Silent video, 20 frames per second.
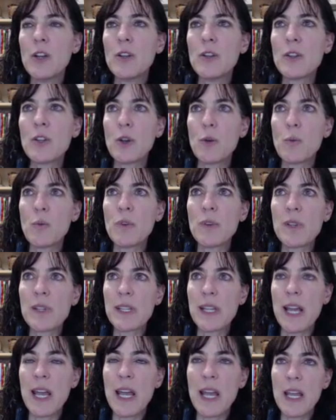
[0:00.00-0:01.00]
So we'll
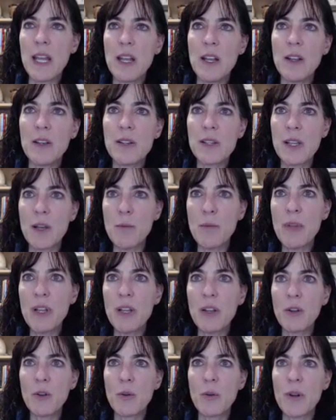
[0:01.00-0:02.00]
say some
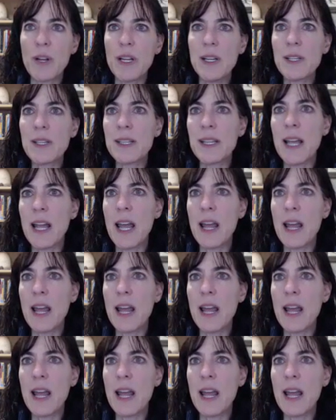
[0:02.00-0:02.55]
increase,